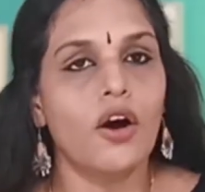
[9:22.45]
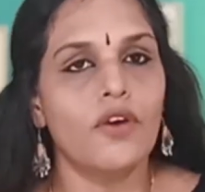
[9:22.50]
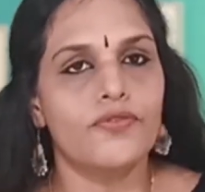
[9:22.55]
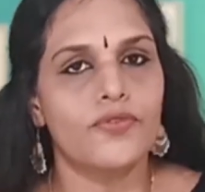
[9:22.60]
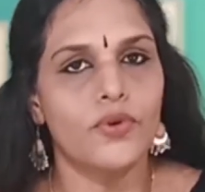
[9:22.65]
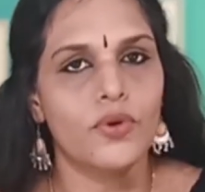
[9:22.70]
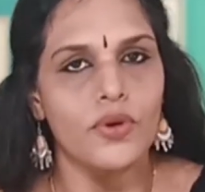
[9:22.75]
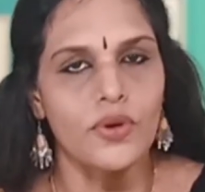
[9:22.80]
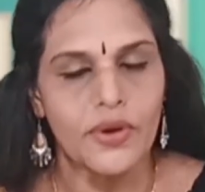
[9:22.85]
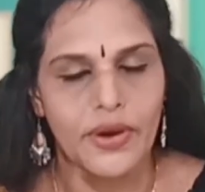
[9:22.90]

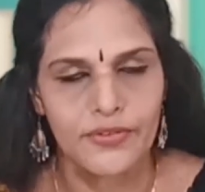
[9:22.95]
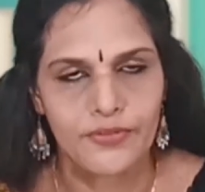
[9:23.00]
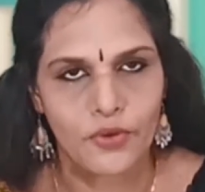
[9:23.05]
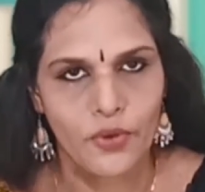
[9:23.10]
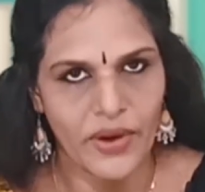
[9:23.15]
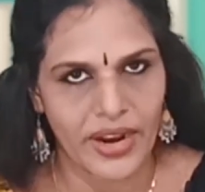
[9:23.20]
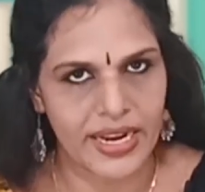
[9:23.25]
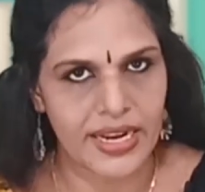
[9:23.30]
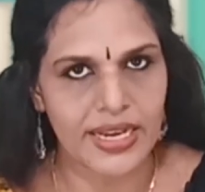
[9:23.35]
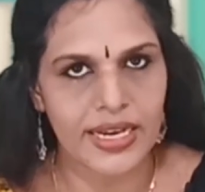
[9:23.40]

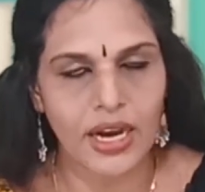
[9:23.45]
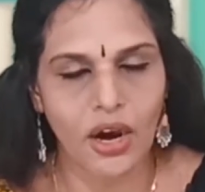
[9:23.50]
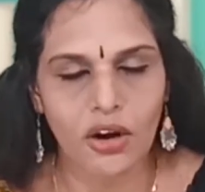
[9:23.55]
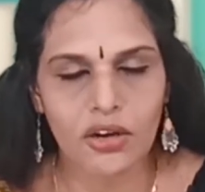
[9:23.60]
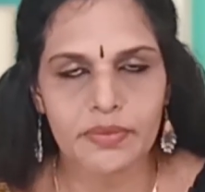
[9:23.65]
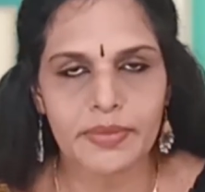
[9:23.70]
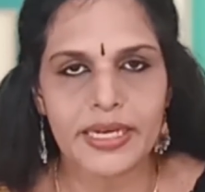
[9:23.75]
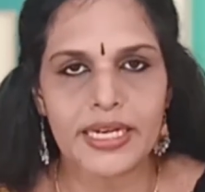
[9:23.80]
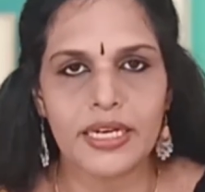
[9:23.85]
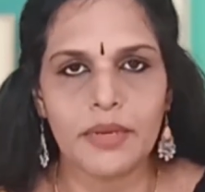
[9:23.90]
for any
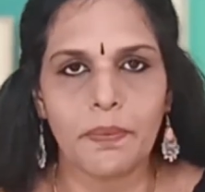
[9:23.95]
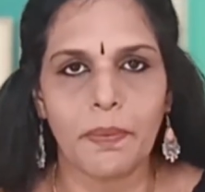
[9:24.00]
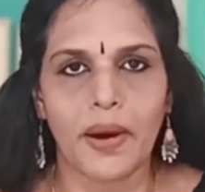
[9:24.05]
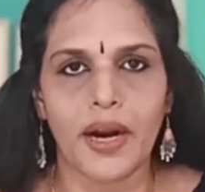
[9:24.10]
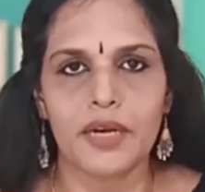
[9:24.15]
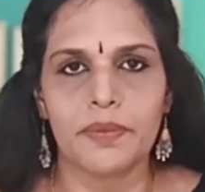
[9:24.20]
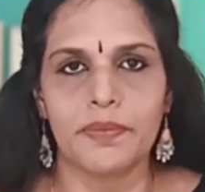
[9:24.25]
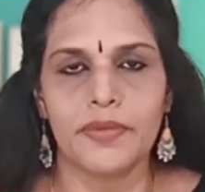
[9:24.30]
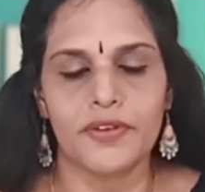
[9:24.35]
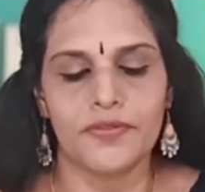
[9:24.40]
government
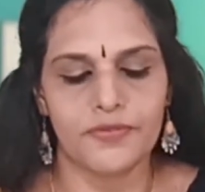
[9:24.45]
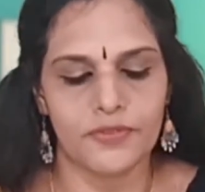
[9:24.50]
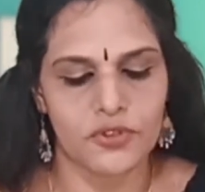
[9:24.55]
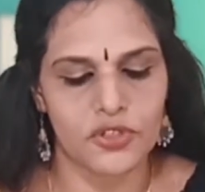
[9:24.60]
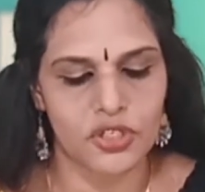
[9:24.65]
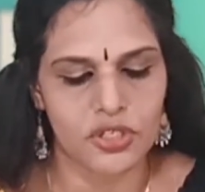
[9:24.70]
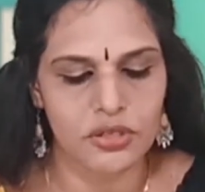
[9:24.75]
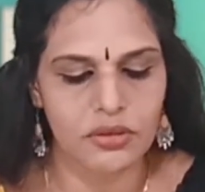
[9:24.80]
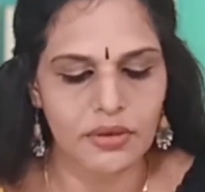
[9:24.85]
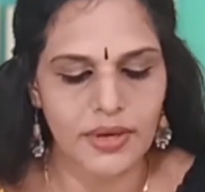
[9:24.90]
department, for
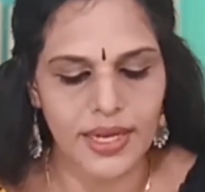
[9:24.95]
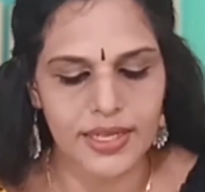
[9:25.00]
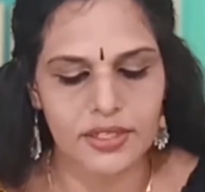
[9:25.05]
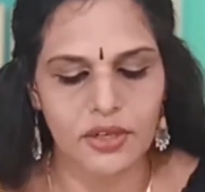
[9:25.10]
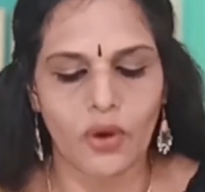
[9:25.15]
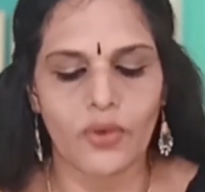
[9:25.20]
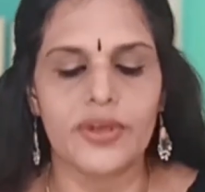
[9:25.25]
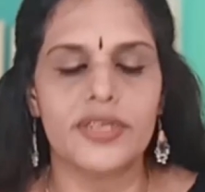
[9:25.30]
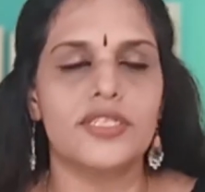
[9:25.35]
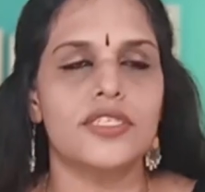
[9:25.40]
school
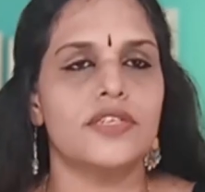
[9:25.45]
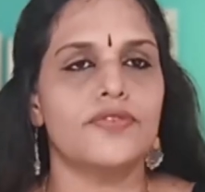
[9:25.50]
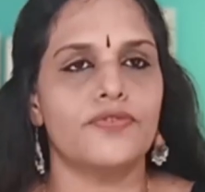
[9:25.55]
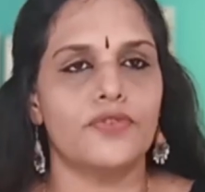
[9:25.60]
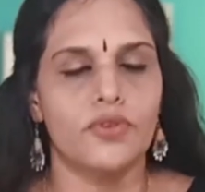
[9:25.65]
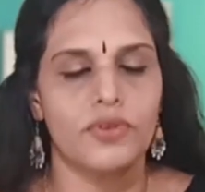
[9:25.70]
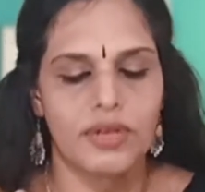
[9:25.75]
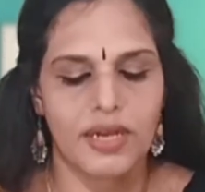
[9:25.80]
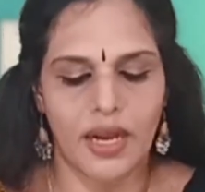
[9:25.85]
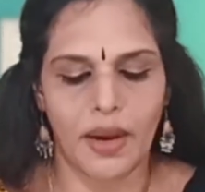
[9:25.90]
authority,
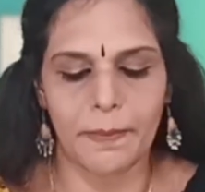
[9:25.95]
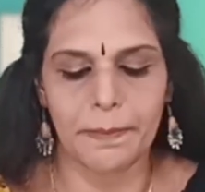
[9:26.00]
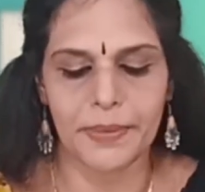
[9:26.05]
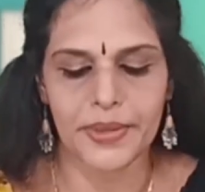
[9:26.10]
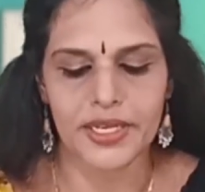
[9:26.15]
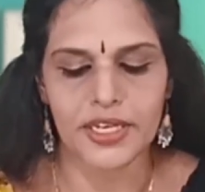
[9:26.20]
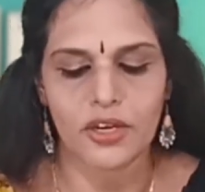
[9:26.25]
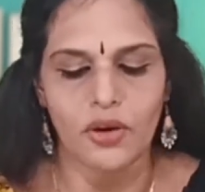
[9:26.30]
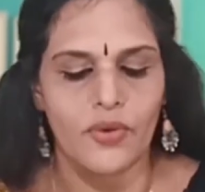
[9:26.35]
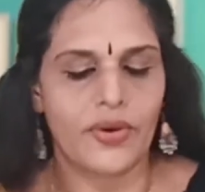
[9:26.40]
for
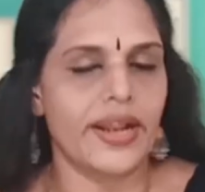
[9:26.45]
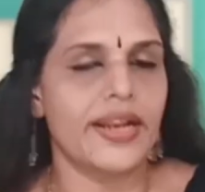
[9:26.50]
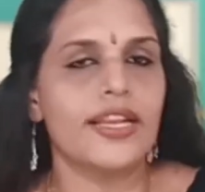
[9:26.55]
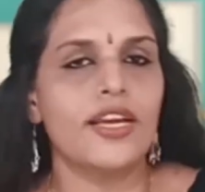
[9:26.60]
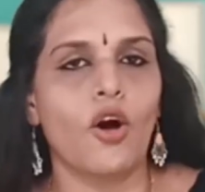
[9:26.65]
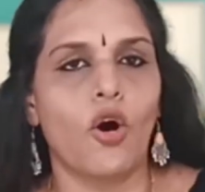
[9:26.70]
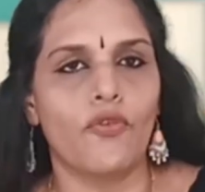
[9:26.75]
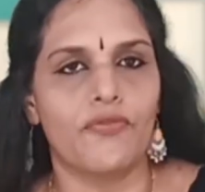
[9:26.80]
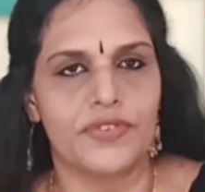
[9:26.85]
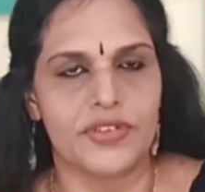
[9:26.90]
company or
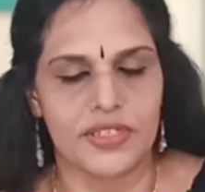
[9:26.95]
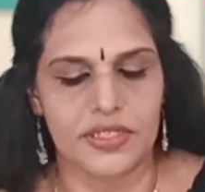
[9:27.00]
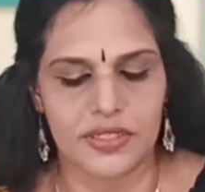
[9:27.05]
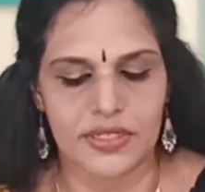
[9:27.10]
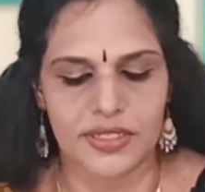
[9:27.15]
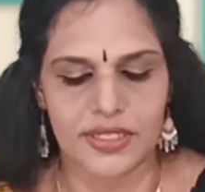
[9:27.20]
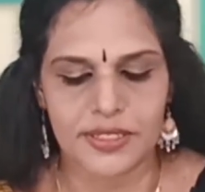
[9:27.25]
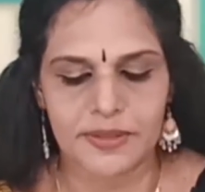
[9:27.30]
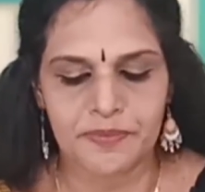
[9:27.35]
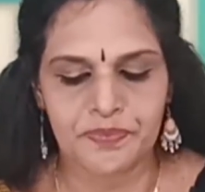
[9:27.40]
any
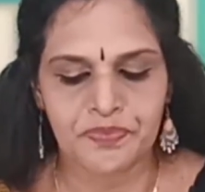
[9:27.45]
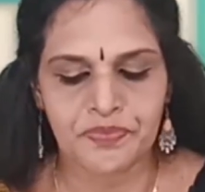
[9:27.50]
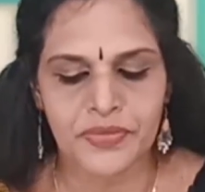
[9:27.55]
offices.